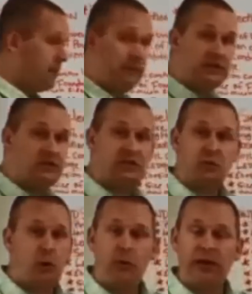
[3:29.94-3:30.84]
might be a
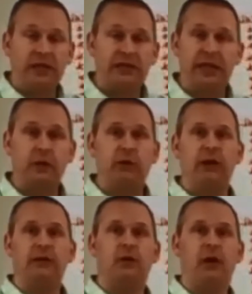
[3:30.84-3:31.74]
system where we can dig it right
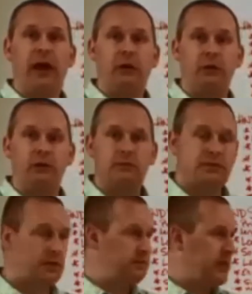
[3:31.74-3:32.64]
in the ground.
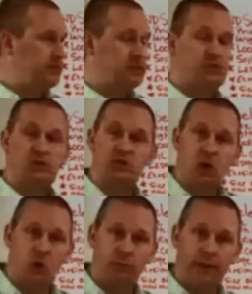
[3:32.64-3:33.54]
Sometimes it's a
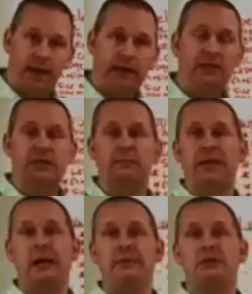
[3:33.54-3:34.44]
stone bed,
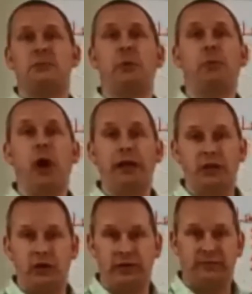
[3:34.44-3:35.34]
sometimes it's a
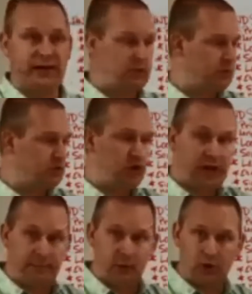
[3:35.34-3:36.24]
proprietary device with
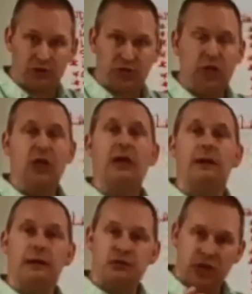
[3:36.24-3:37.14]
chambers.
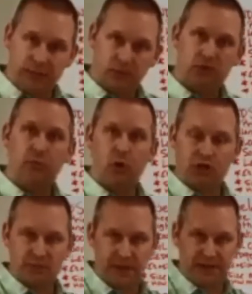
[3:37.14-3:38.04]
Chambers are more
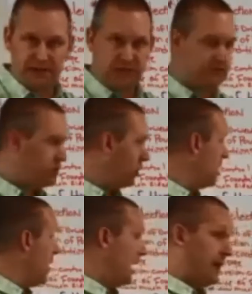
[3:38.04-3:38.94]
expensive.
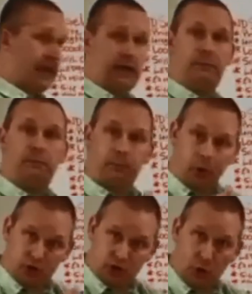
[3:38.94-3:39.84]
So again,
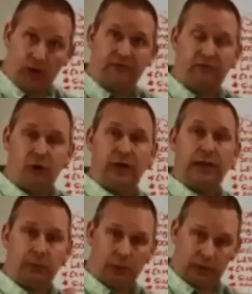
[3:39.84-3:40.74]
per square
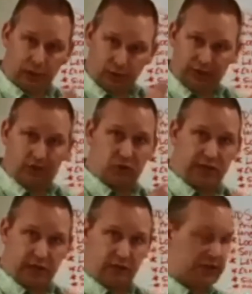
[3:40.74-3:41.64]
foot, it will increase or
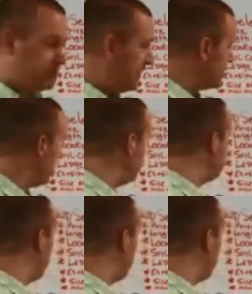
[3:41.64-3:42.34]
decrease based on the